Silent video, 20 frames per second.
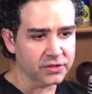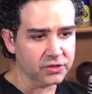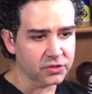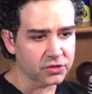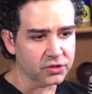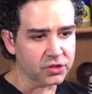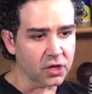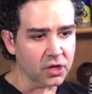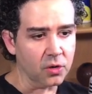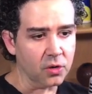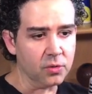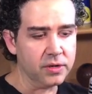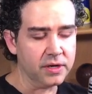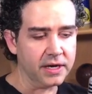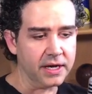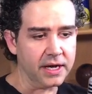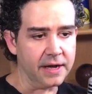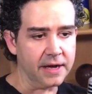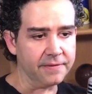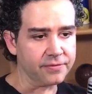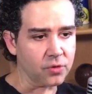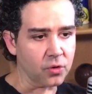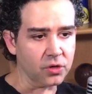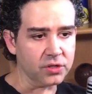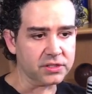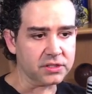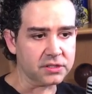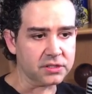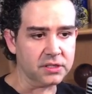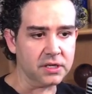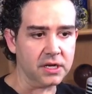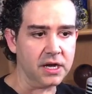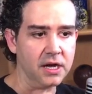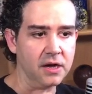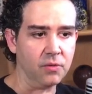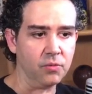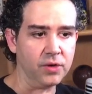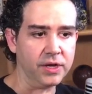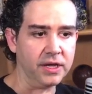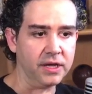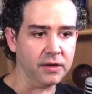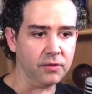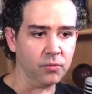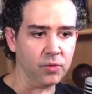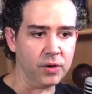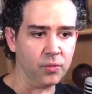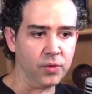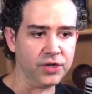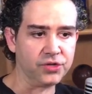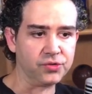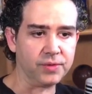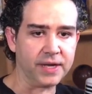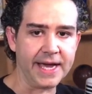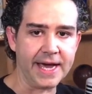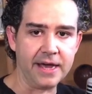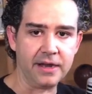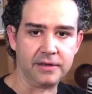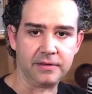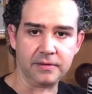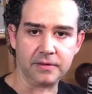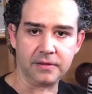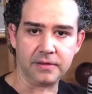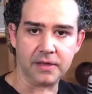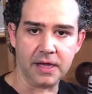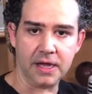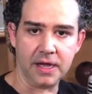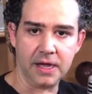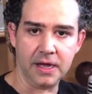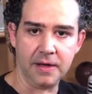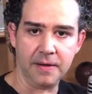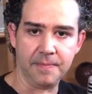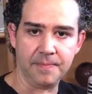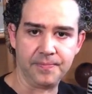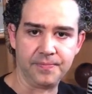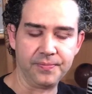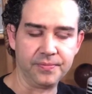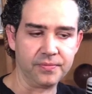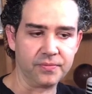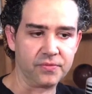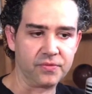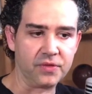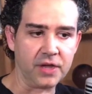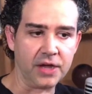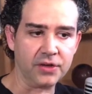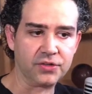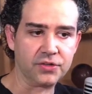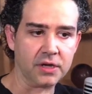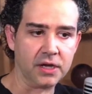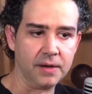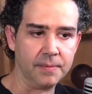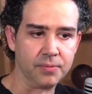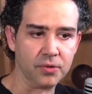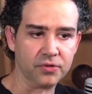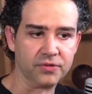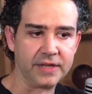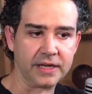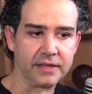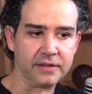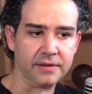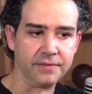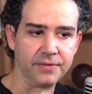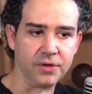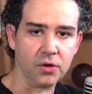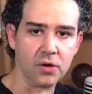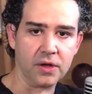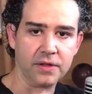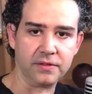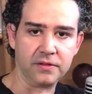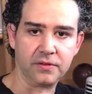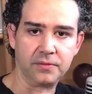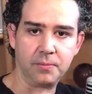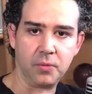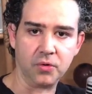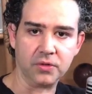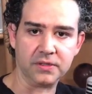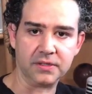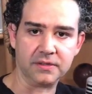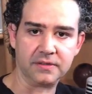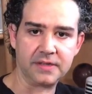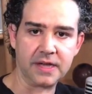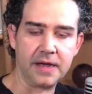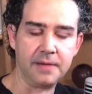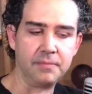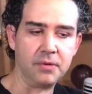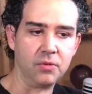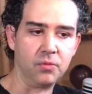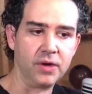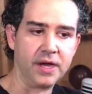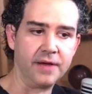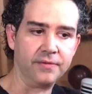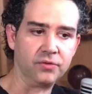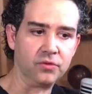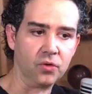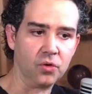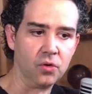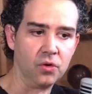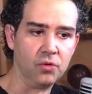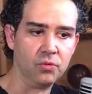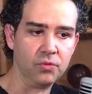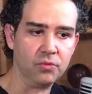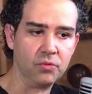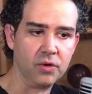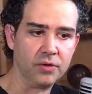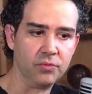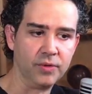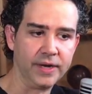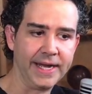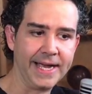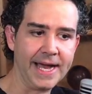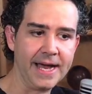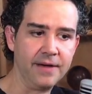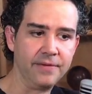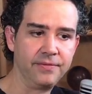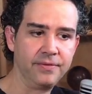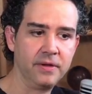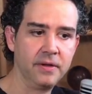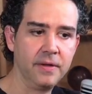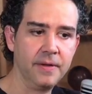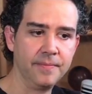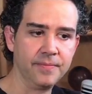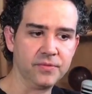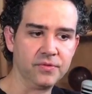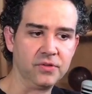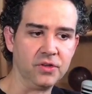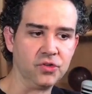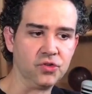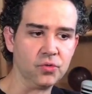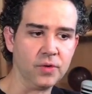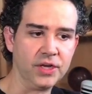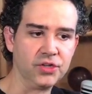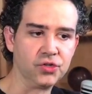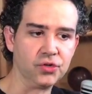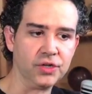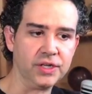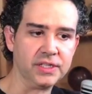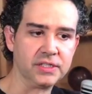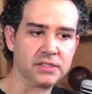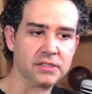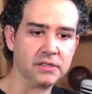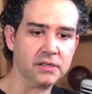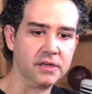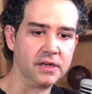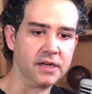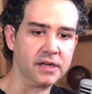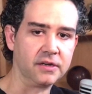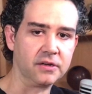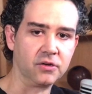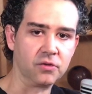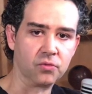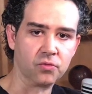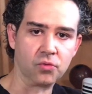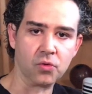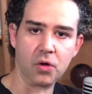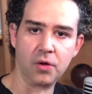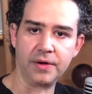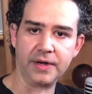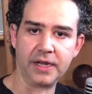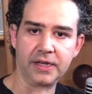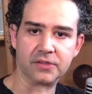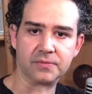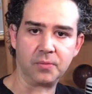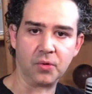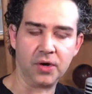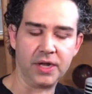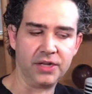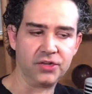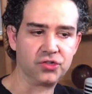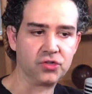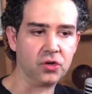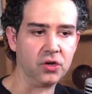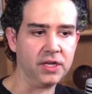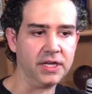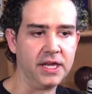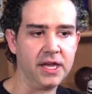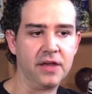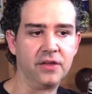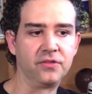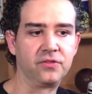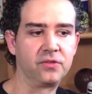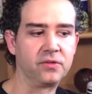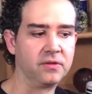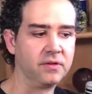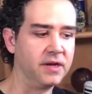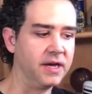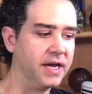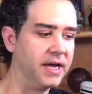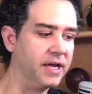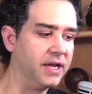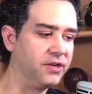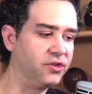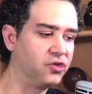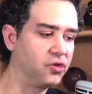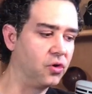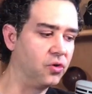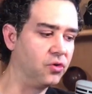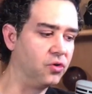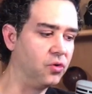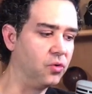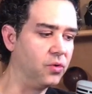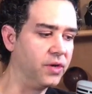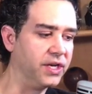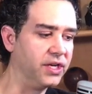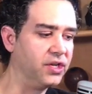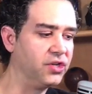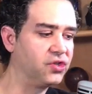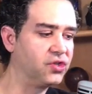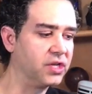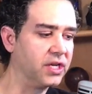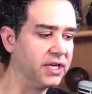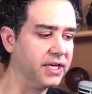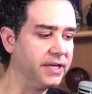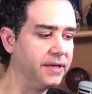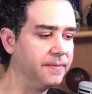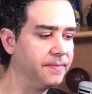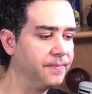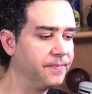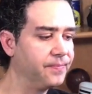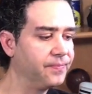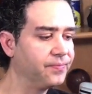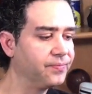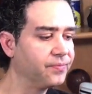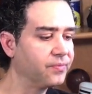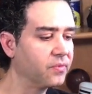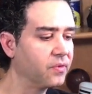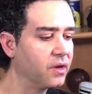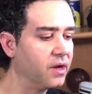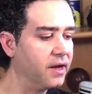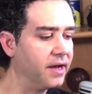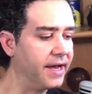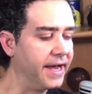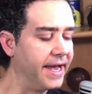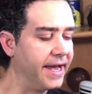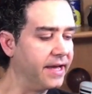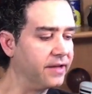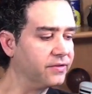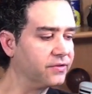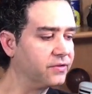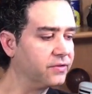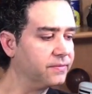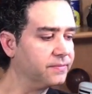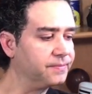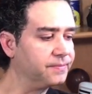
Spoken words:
So of course we wish we had such a protective gear at this point in time, but we have to go with what we have. The situation is growing exponentially, as I showed you initially, and